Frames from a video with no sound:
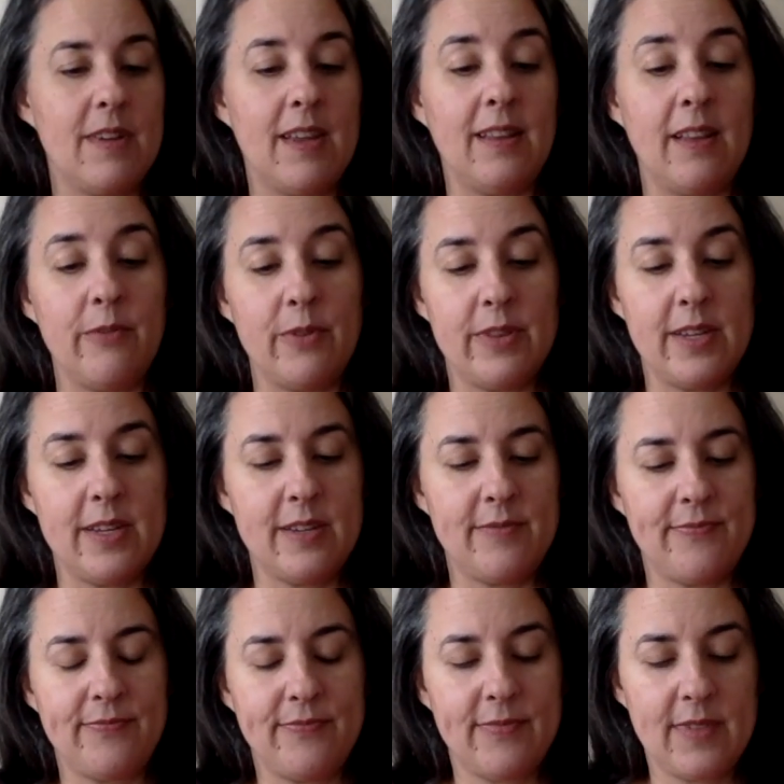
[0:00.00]
in love with it.
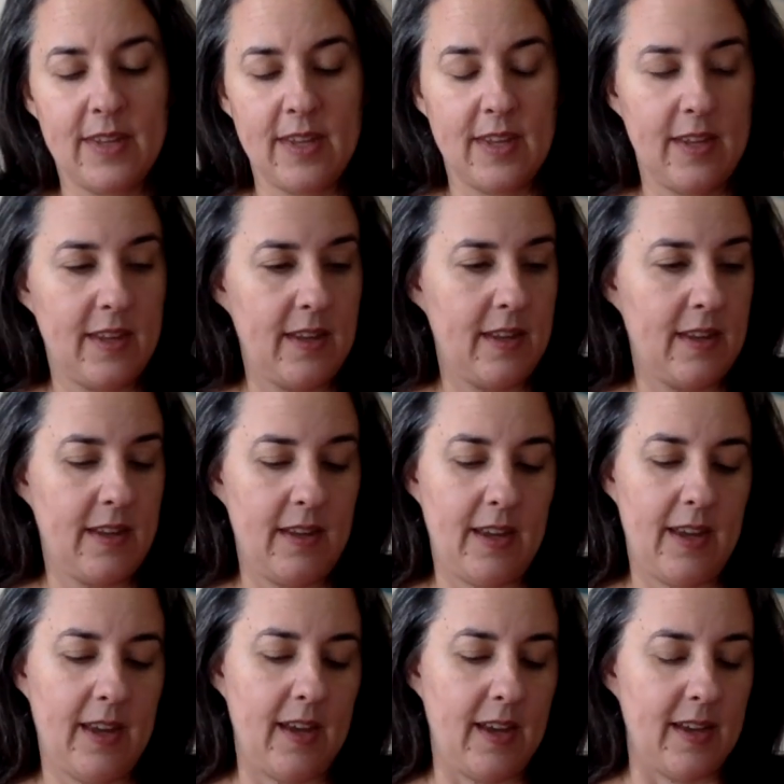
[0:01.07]

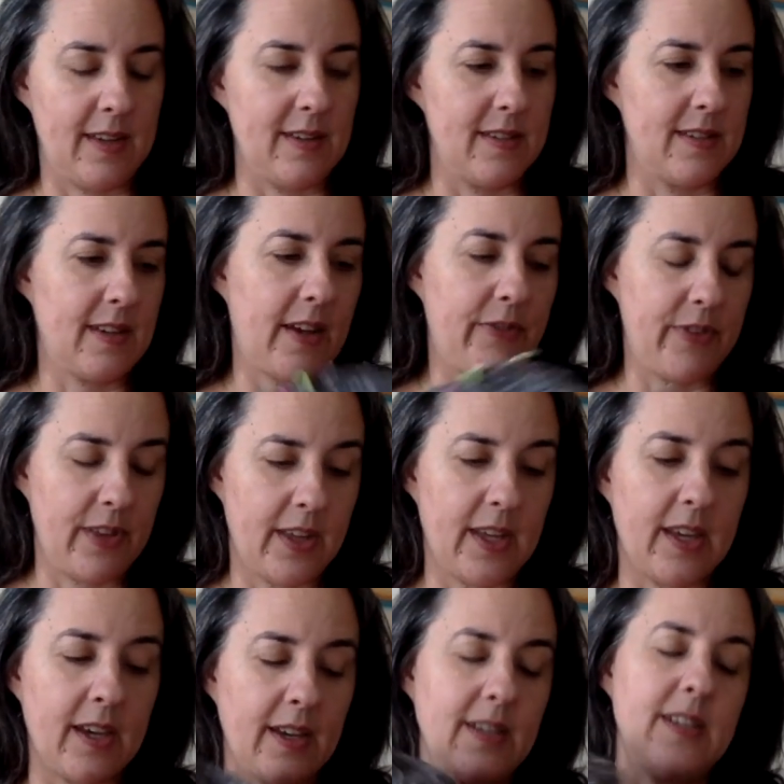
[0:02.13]
And I feel
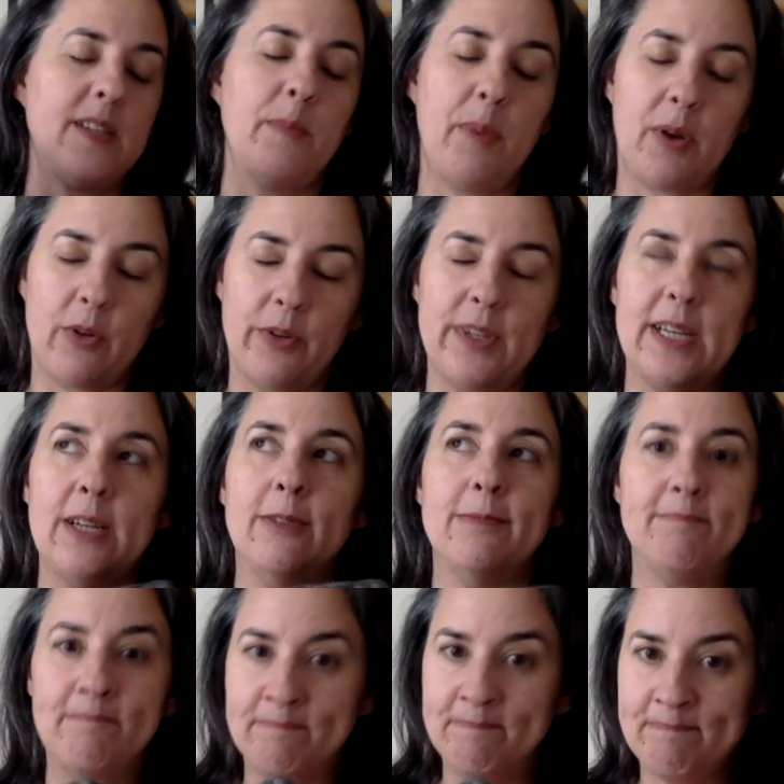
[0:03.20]
like I need to buckle down.
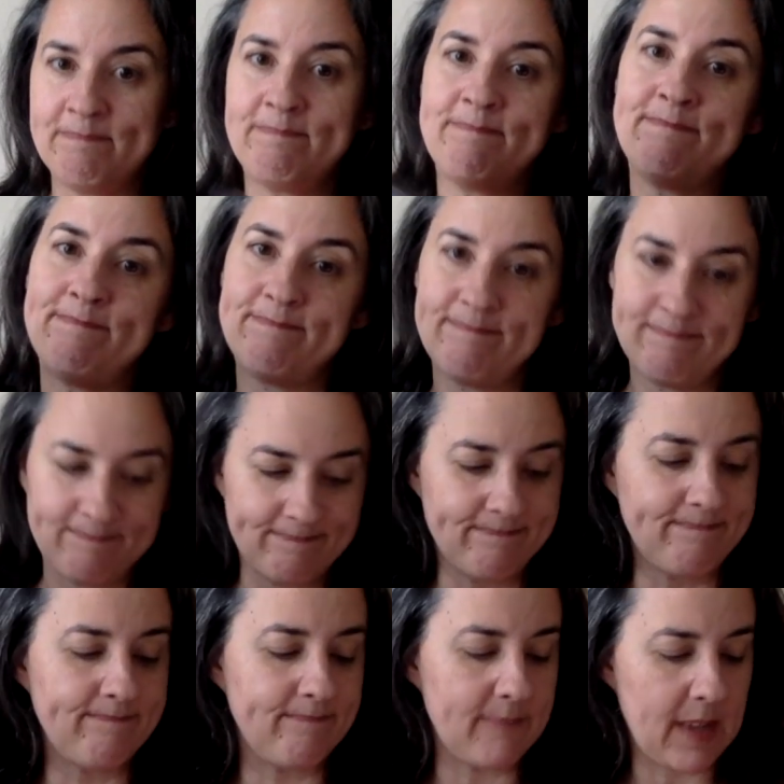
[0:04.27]

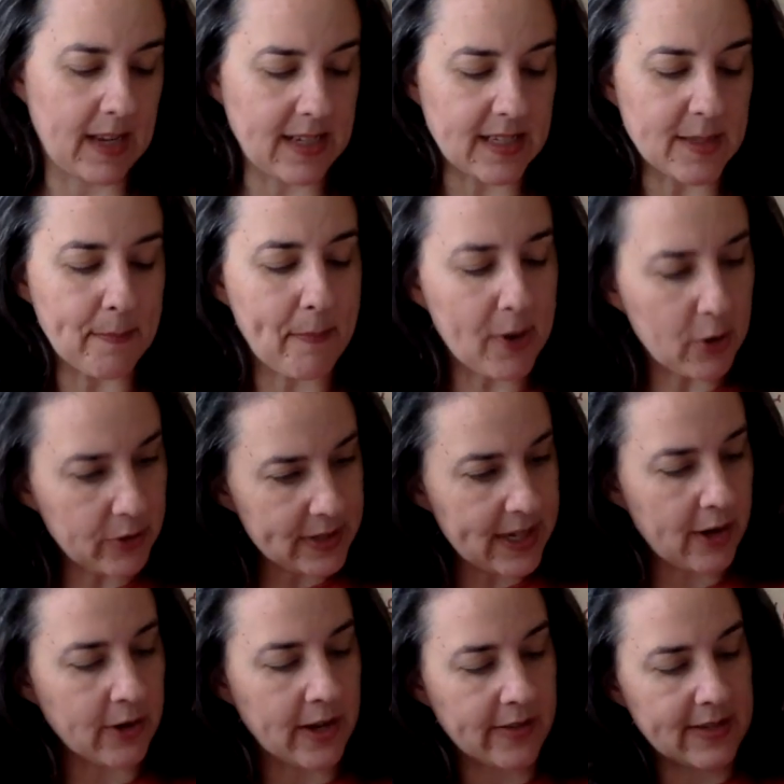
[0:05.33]
I need to buckle
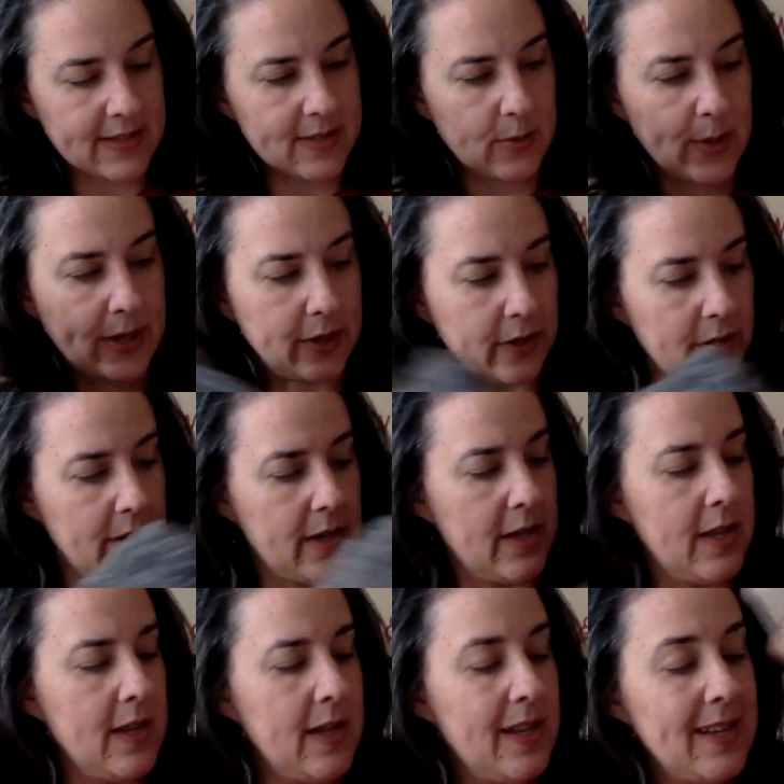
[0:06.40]
down on this sweater.
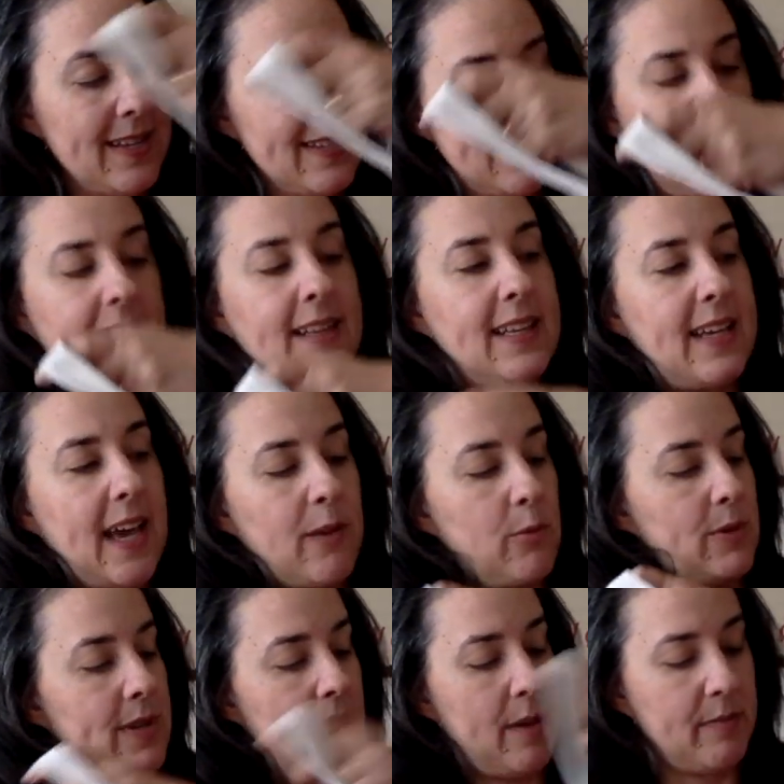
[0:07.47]
Sadly, I will
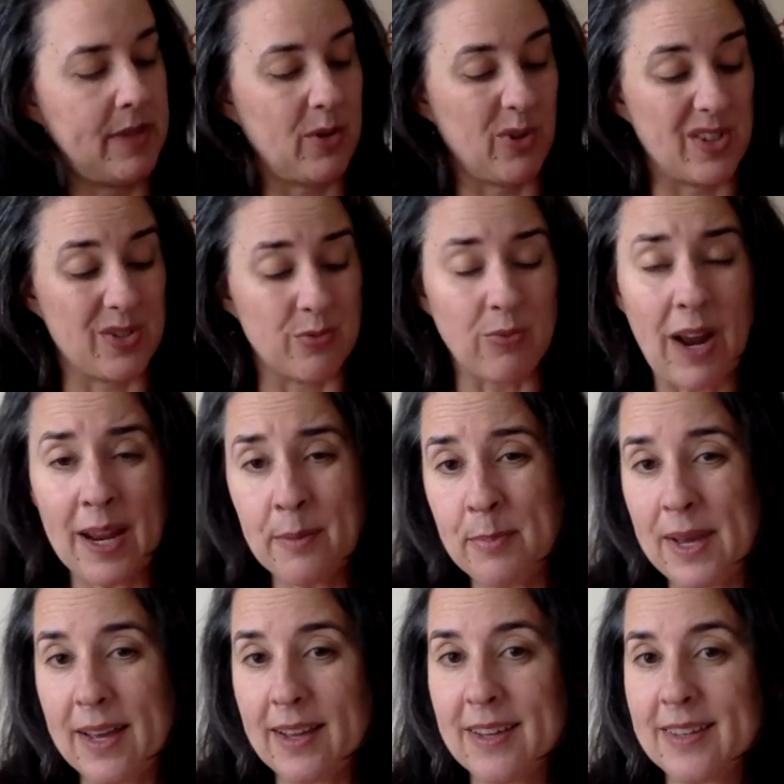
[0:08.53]
not be going to
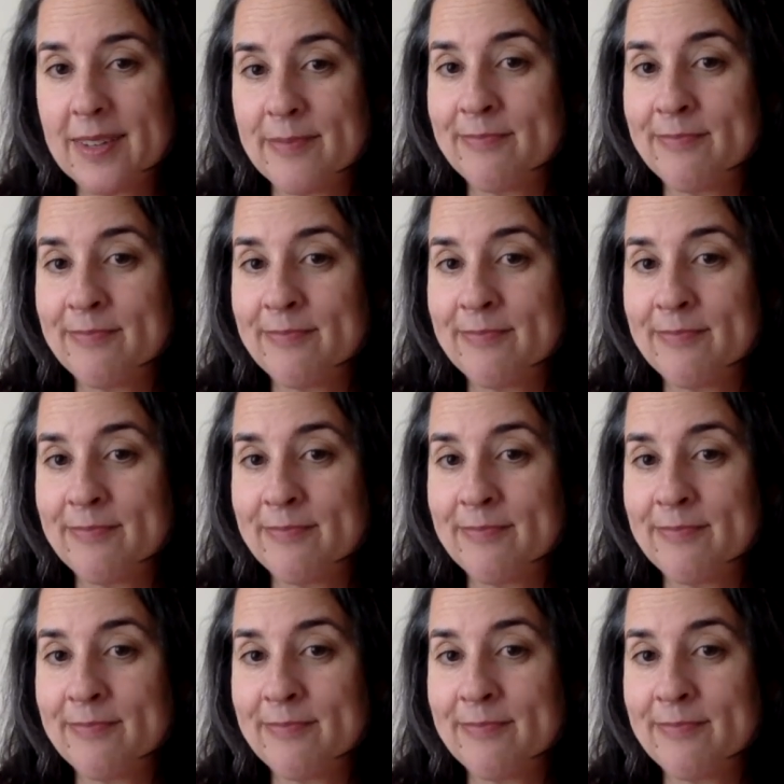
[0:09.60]
Rhinebeck,